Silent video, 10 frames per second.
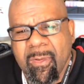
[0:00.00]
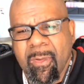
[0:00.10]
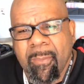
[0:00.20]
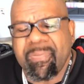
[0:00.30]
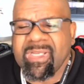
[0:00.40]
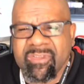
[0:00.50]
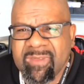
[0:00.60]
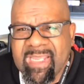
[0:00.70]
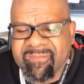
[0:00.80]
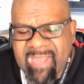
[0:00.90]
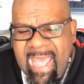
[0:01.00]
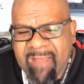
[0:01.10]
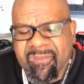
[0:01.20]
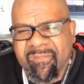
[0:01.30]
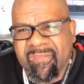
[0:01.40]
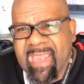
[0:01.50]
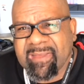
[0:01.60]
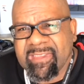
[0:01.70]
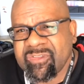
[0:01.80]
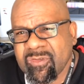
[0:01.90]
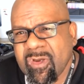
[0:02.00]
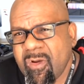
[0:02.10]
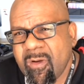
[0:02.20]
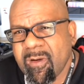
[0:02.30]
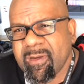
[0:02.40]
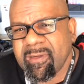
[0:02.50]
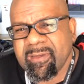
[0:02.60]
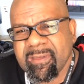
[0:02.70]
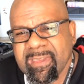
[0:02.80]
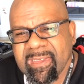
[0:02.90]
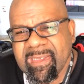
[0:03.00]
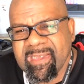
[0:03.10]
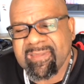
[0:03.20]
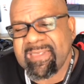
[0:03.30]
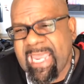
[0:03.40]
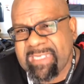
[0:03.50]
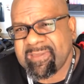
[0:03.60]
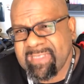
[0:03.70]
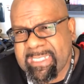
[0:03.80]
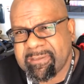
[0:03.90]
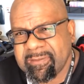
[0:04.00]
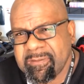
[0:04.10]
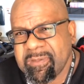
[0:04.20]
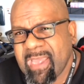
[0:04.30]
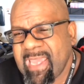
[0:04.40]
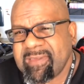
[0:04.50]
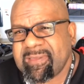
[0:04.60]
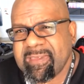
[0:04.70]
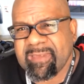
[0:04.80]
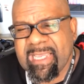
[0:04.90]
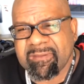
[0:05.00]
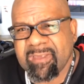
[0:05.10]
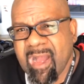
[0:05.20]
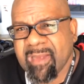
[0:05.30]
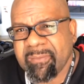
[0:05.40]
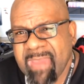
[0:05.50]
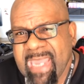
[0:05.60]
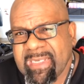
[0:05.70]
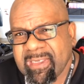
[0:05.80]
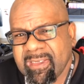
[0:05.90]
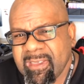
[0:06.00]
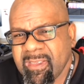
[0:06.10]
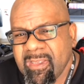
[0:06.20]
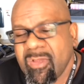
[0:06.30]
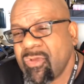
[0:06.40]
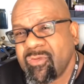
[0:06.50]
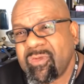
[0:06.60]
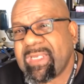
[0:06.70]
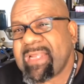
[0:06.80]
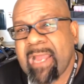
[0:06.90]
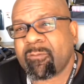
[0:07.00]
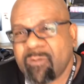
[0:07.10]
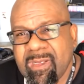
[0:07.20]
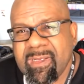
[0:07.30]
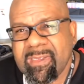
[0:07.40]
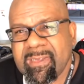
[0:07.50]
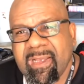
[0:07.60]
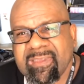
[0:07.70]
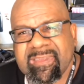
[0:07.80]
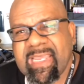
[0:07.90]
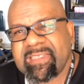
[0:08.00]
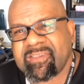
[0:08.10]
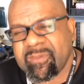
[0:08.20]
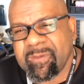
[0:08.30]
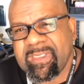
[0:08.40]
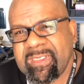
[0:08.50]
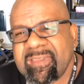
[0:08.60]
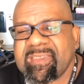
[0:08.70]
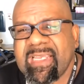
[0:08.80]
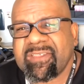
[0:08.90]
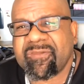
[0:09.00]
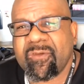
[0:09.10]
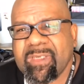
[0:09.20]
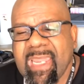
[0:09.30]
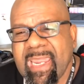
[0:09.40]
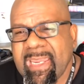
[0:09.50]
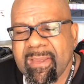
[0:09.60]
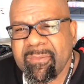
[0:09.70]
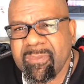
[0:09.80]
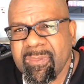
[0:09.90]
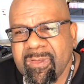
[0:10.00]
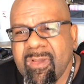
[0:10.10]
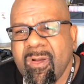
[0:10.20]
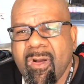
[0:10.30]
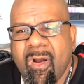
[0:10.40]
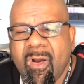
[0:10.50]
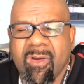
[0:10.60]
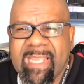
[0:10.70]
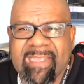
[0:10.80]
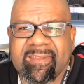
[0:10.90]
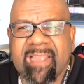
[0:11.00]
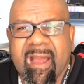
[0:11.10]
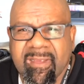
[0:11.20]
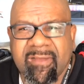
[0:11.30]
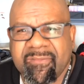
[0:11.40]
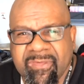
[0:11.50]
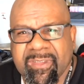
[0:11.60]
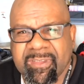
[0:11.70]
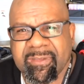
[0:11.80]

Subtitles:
But you left out the fact that your car is an A6. A6 as in automatic. You cannot run a stage 3, stage 4 cam on a stock converter.